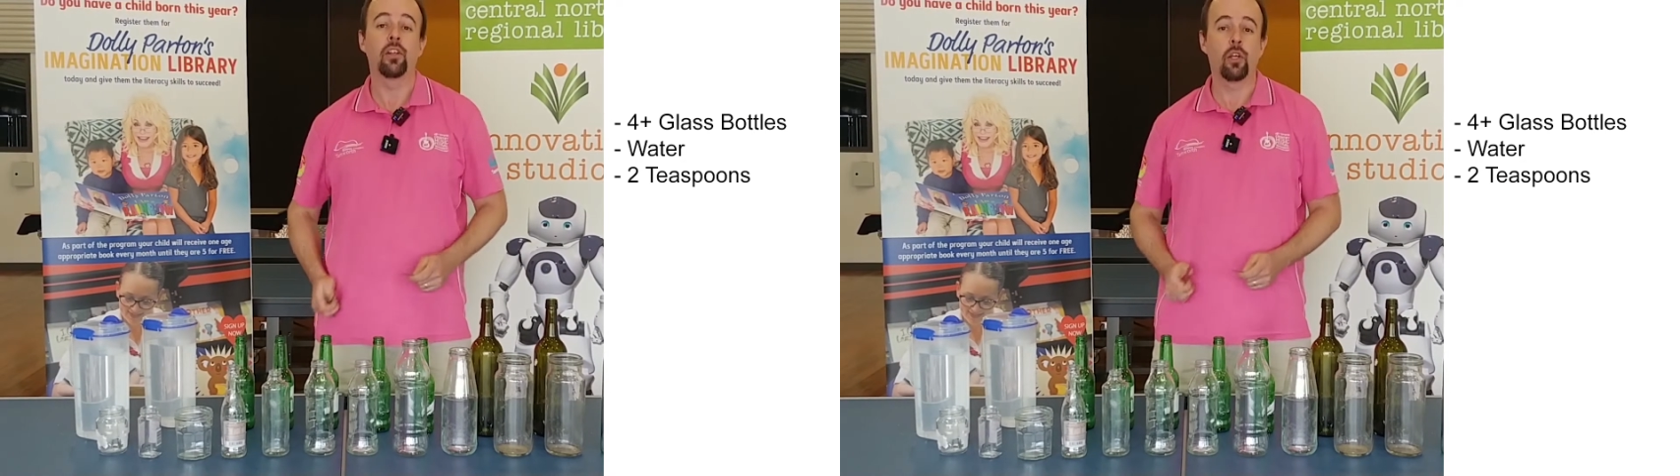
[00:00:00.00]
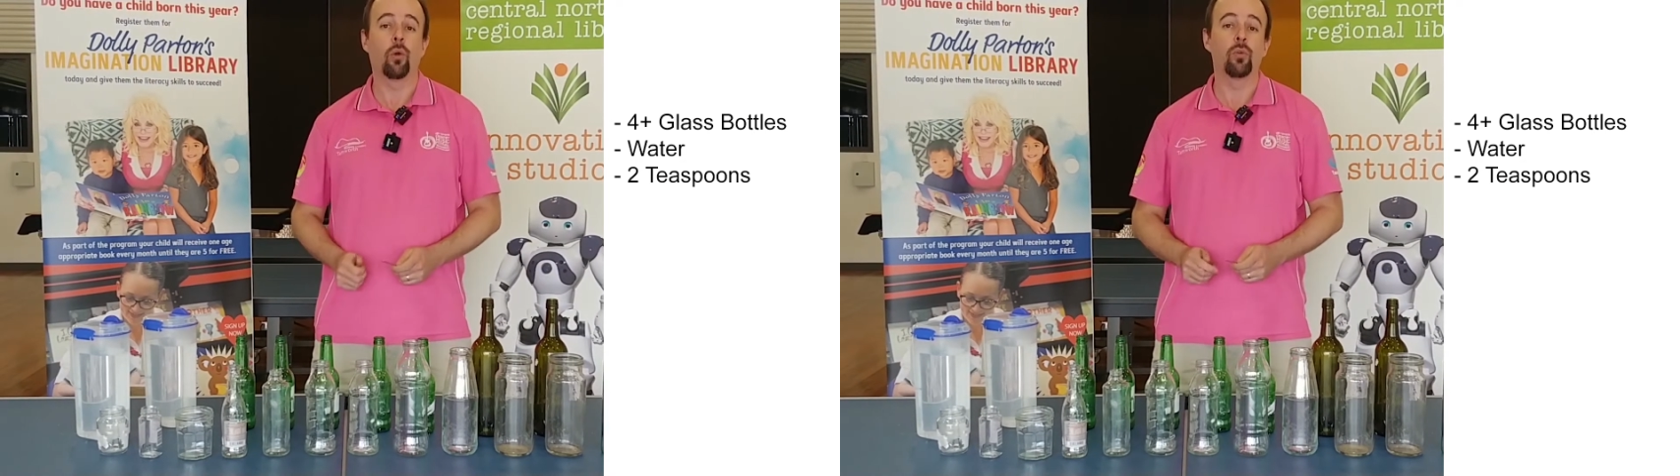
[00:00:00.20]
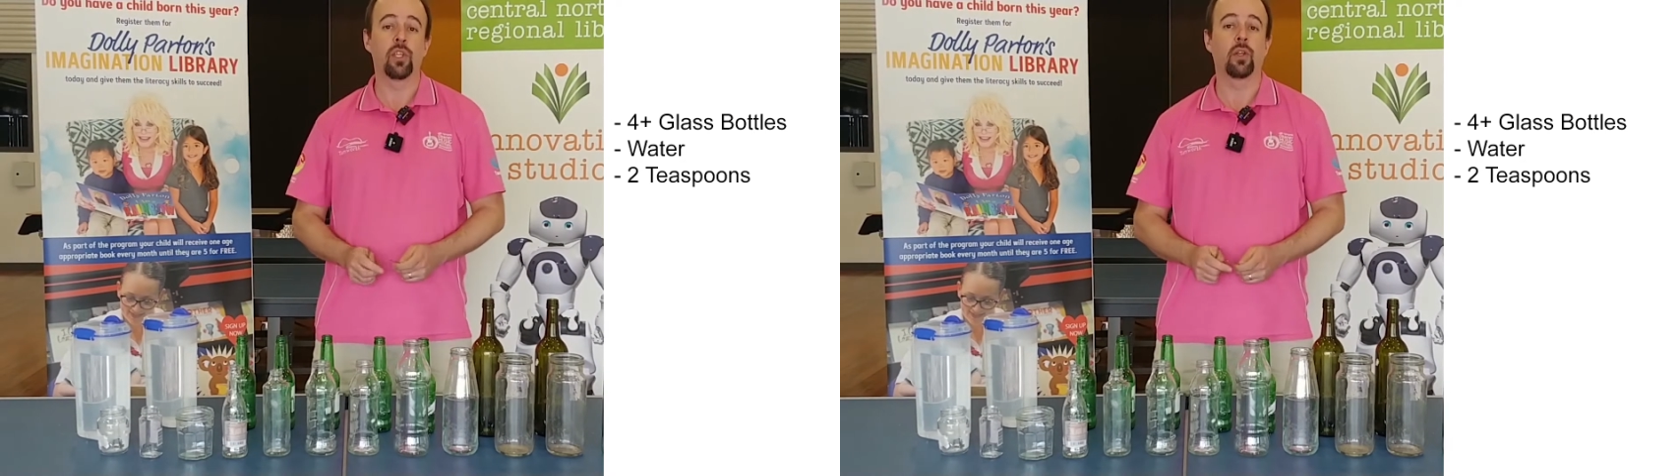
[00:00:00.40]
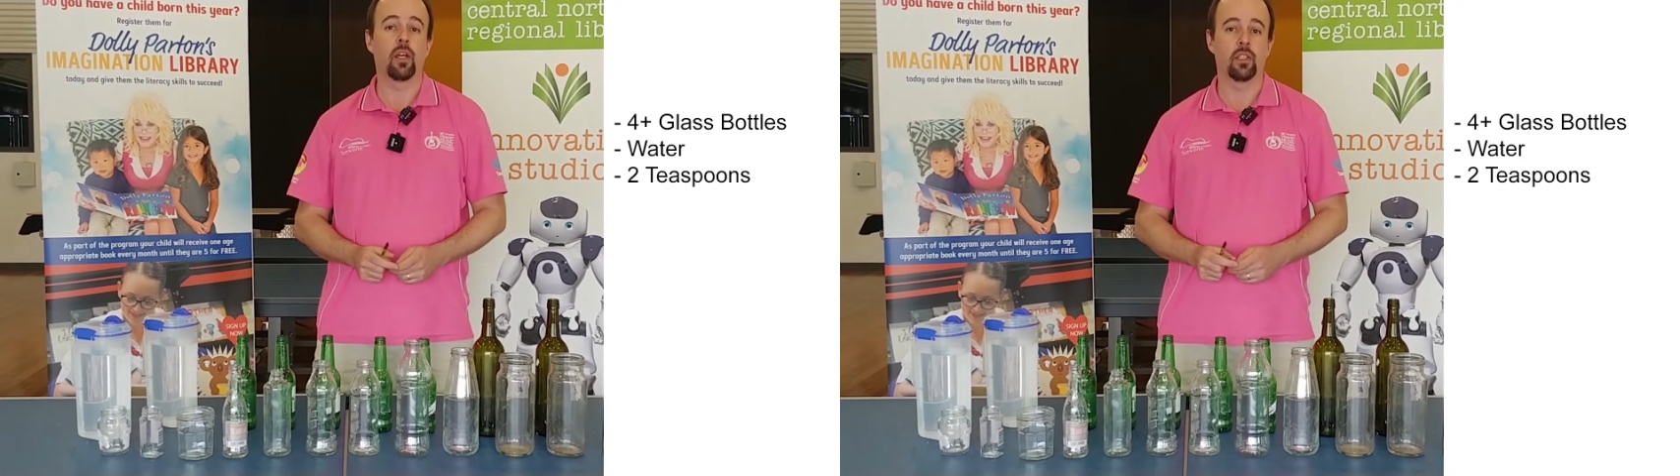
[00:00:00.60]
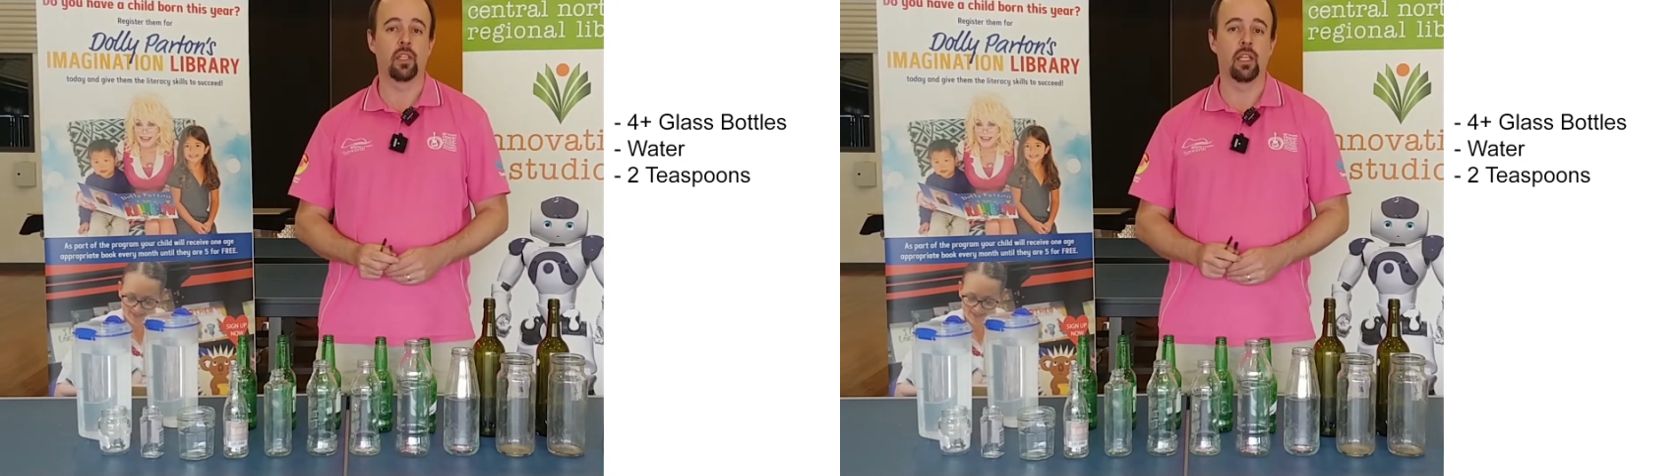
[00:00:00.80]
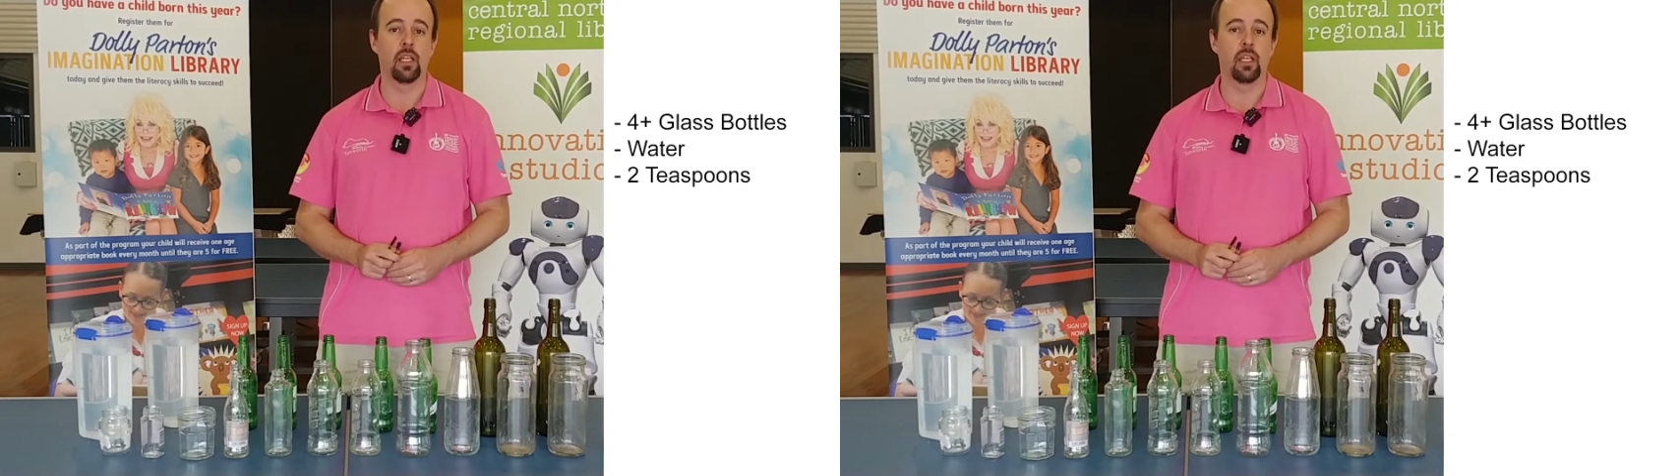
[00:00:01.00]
you're also going to need